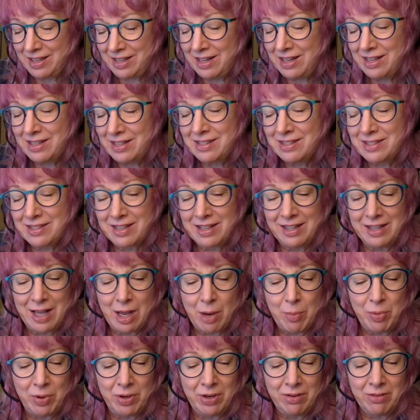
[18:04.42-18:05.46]
It is
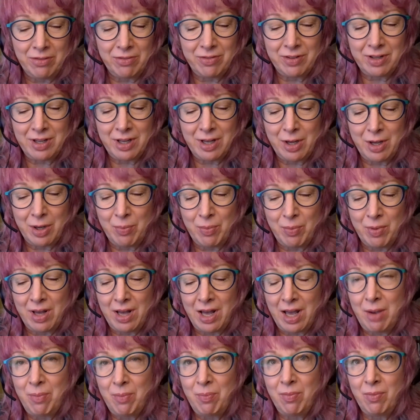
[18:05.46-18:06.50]
collaborative.
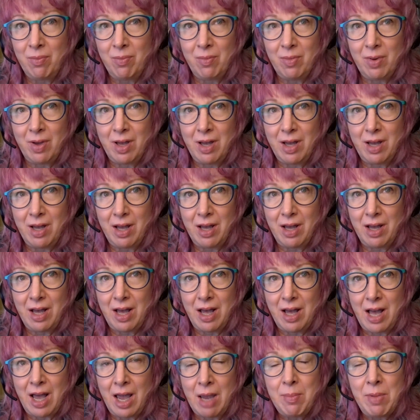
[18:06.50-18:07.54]
I'm
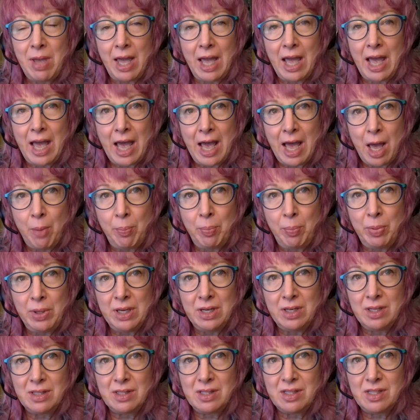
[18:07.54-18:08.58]

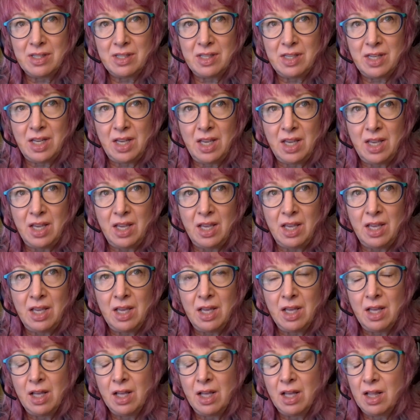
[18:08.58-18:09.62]
happy to see
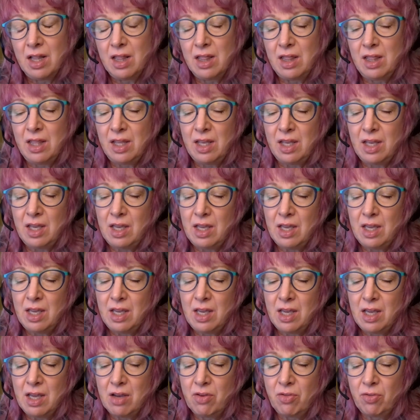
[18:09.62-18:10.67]

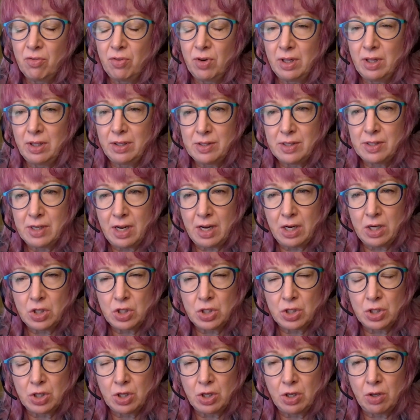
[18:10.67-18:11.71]
the
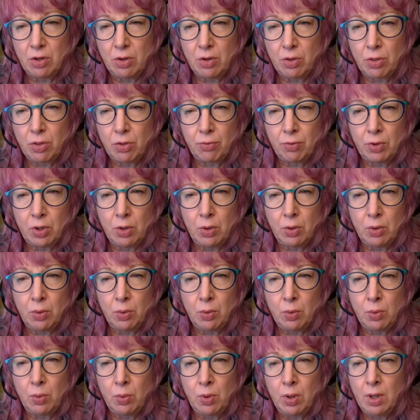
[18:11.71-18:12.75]
realization
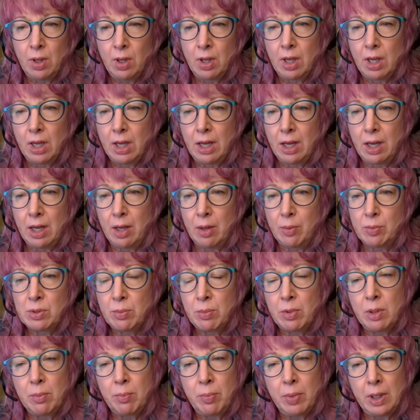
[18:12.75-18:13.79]
through
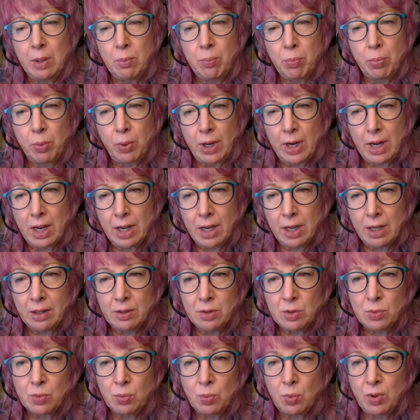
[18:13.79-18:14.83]
some of the big
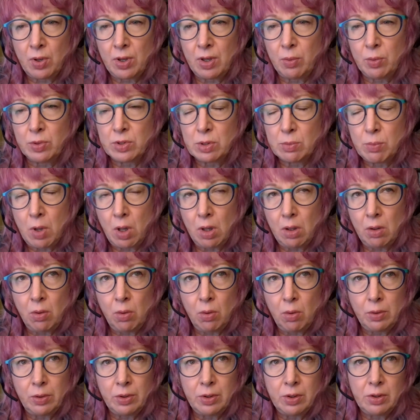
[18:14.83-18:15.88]
brands working with
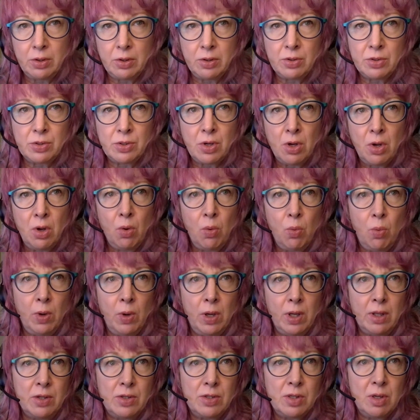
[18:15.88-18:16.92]
smallholders,
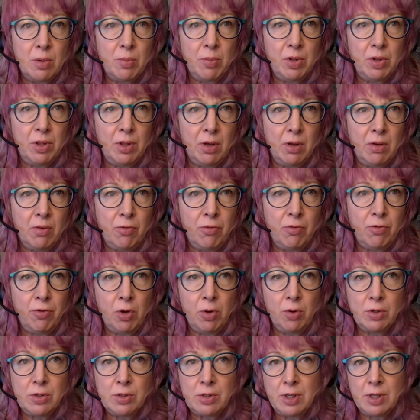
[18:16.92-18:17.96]
with some of the
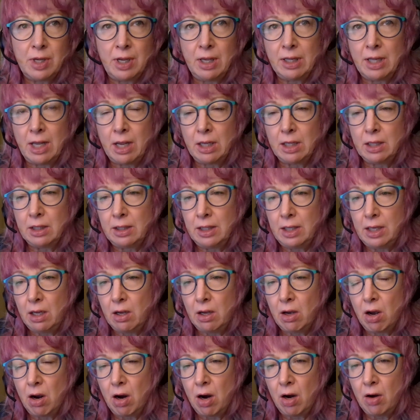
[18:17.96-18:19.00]
folks, say like
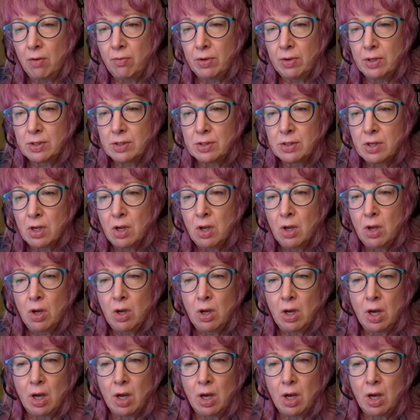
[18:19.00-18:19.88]
Leading Harvest,